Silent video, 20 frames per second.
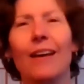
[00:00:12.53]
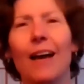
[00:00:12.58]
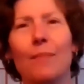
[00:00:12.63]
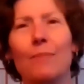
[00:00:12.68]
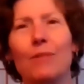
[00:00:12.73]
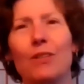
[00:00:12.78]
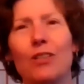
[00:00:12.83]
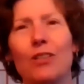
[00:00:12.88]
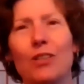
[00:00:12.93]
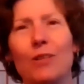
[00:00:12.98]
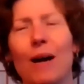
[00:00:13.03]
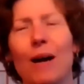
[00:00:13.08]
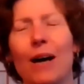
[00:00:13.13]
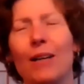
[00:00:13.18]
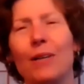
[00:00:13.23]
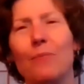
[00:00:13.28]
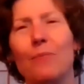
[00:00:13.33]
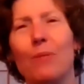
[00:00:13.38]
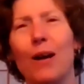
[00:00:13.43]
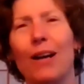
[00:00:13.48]
I'm a
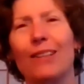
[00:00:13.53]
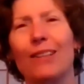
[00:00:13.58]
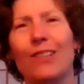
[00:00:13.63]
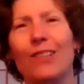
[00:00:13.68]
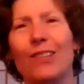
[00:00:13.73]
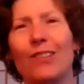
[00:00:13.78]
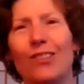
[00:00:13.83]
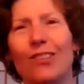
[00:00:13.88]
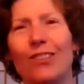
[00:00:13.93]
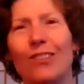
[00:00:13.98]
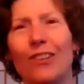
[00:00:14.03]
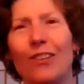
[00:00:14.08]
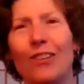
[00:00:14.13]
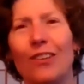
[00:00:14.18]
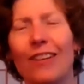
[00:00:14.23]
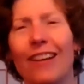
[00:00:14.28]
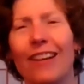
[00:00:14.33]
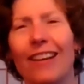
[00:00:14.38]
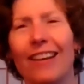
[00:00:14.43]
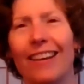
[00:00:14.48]
shamanic
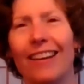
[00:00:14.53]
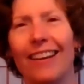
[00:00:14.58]
practitioner,